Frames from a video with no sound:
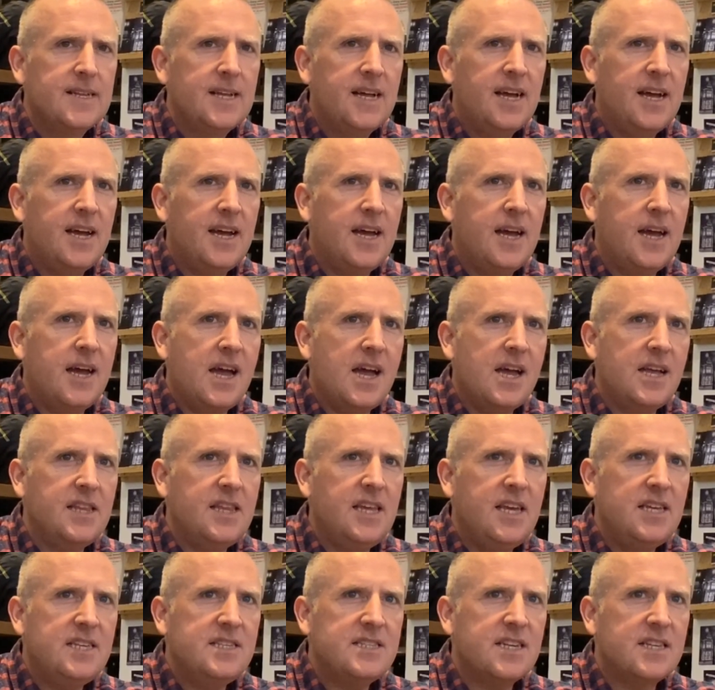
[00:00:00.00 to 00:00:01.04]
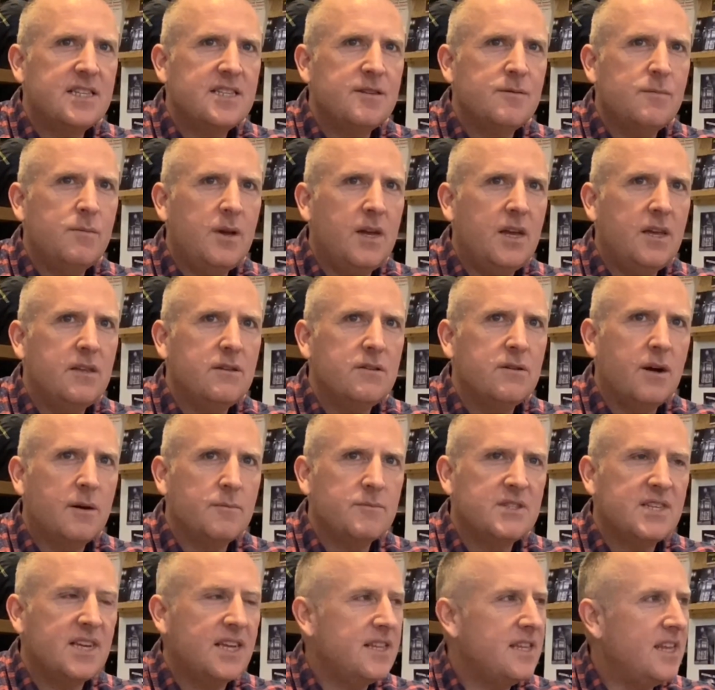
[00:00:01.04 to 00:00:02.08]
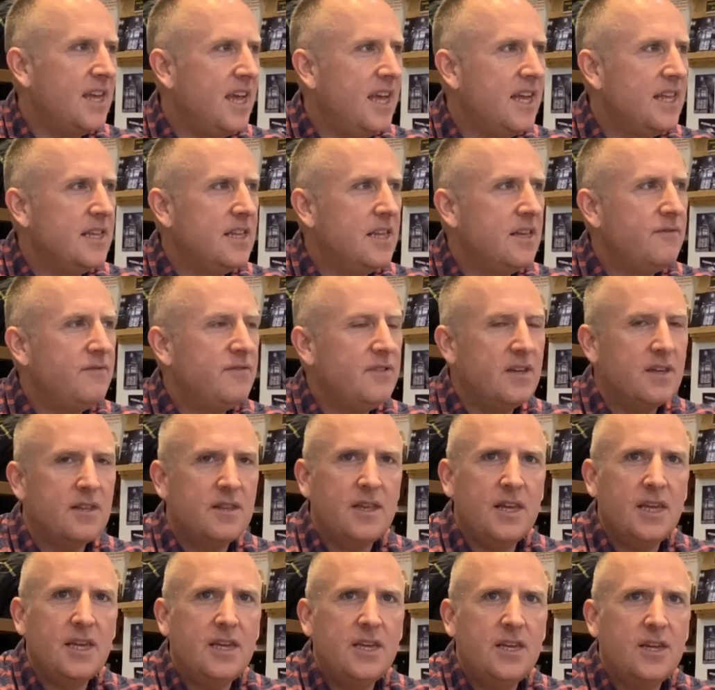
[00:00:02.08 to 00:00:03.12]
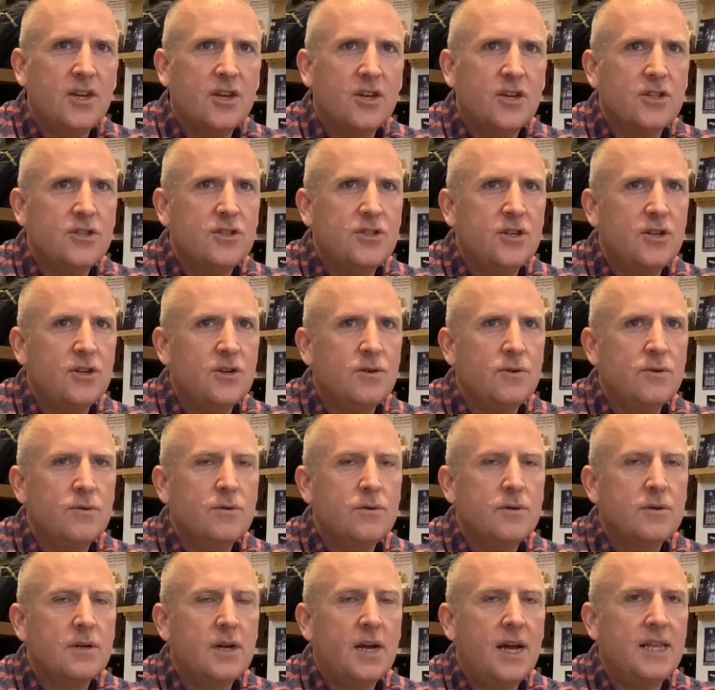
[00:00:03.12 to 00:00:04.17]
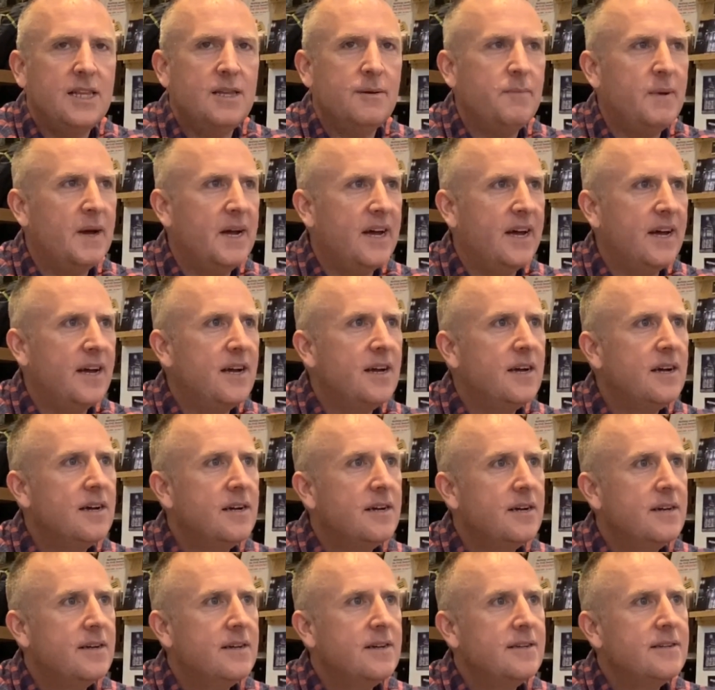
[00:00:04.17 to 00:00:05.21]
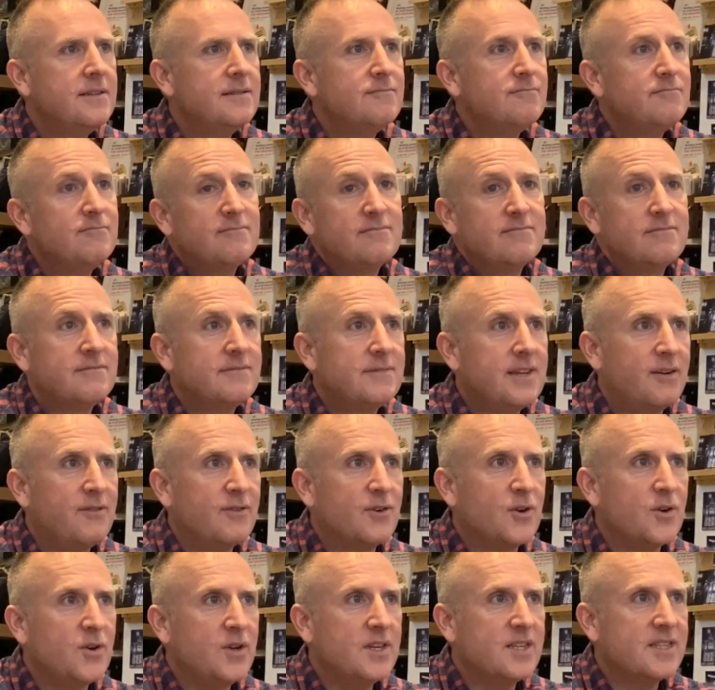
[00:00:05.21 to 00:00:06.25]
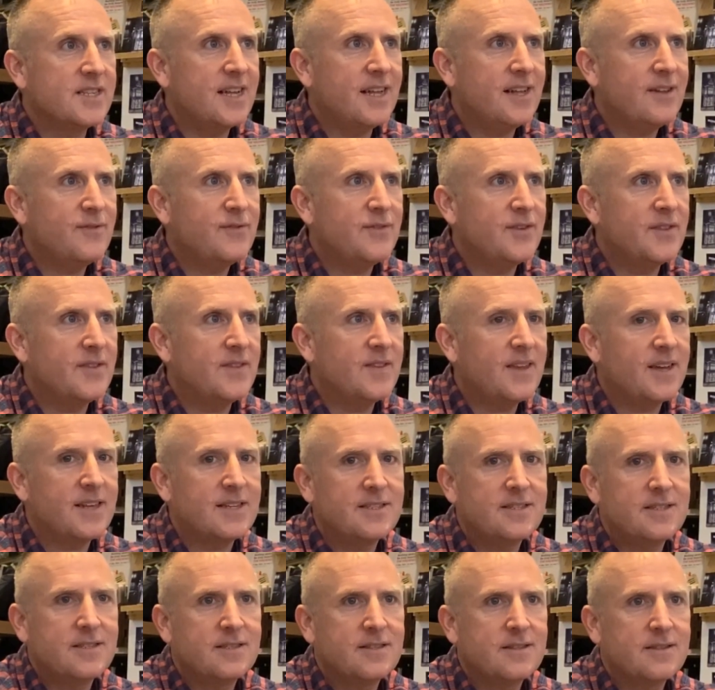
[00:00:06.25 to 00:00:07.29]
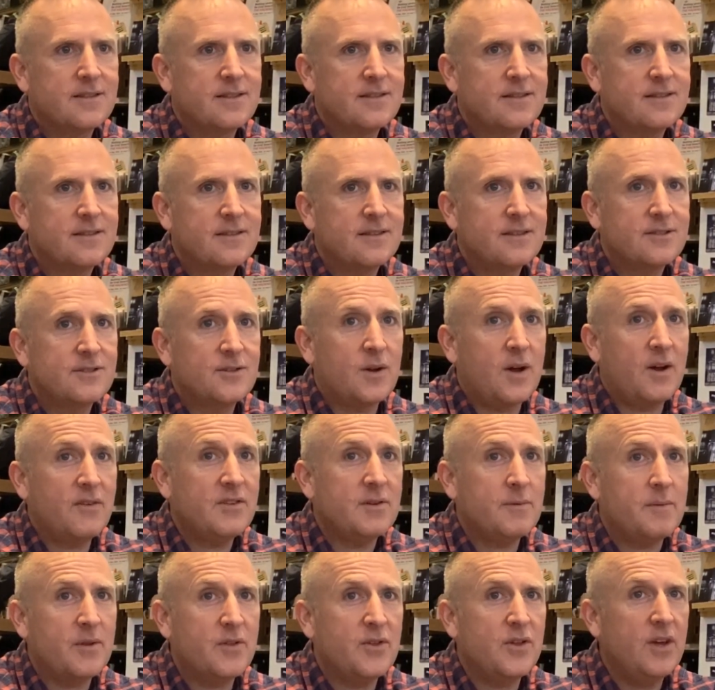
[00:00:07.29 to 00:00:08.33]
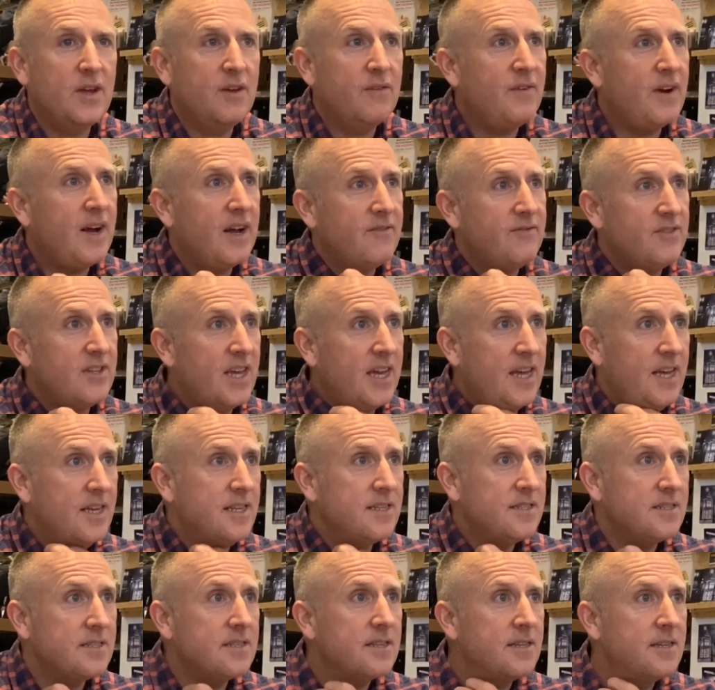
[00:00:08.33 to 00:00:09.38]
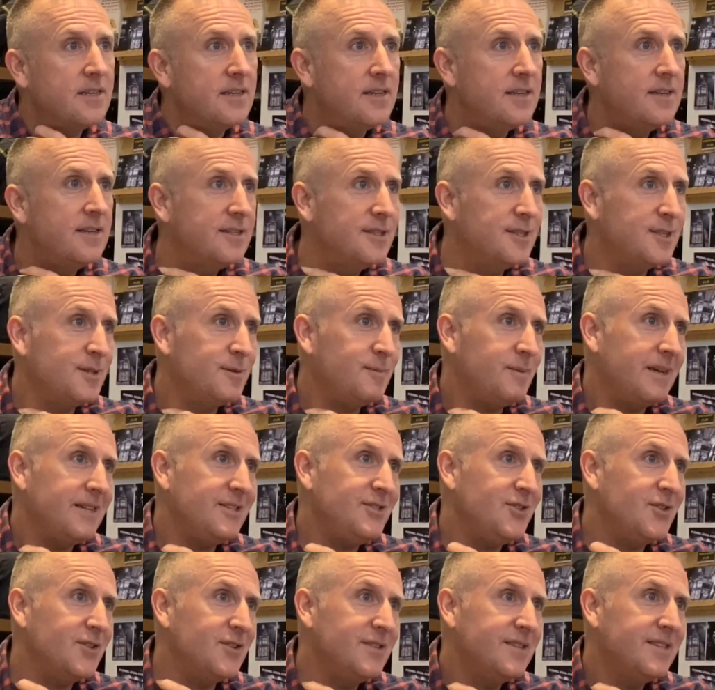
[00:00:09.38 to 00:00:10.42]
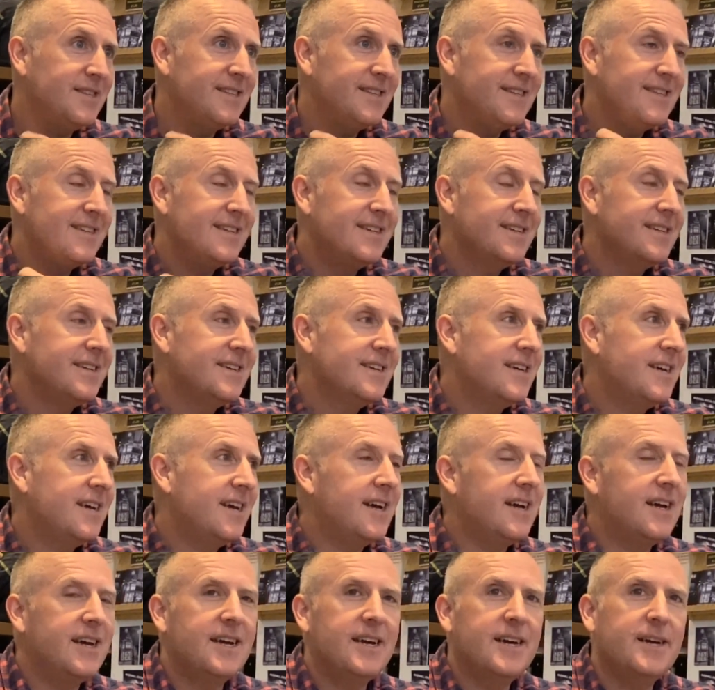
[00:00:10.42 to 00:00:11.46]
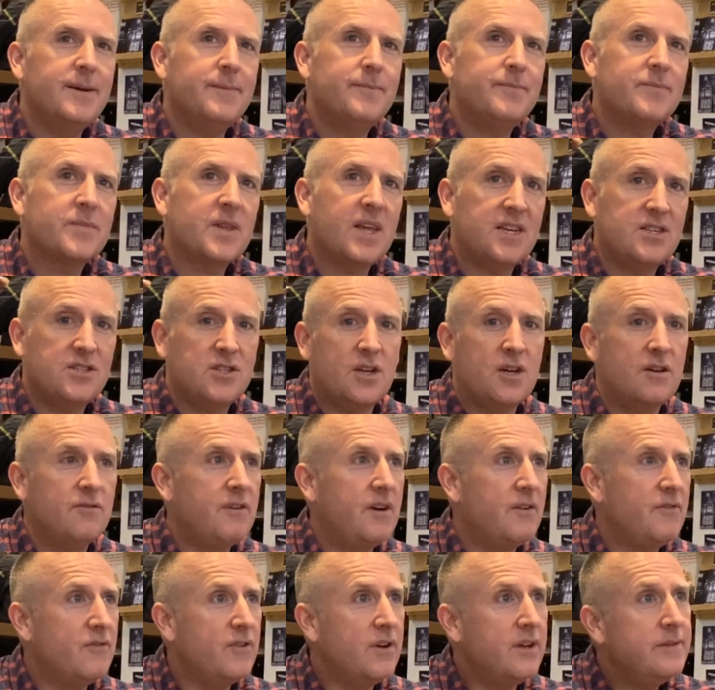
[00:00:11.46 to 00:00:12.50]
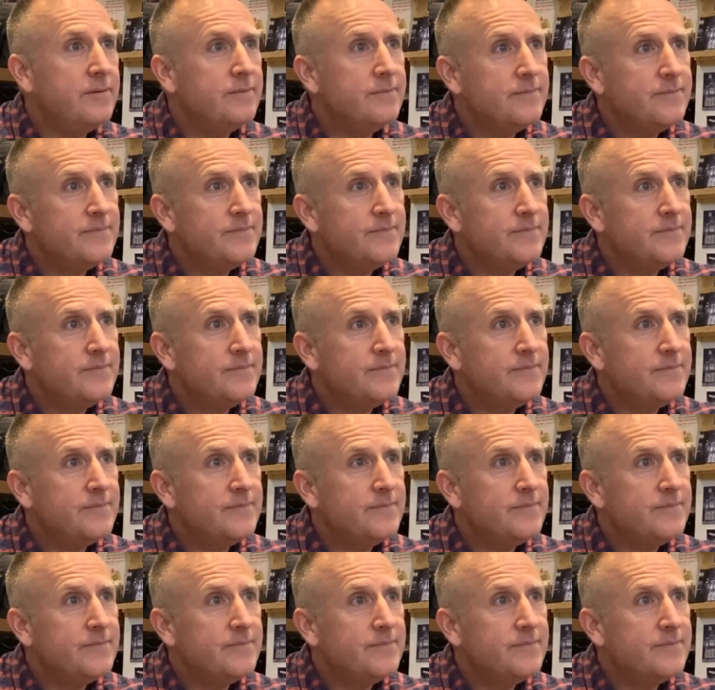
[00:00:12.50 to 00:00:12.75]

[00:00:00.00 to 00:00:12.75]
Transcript: And he said to me, "No, I'm sending it in. If you think you could do any better, have a go yourself." And that's so. After my 35 days suspension, I started refereeing.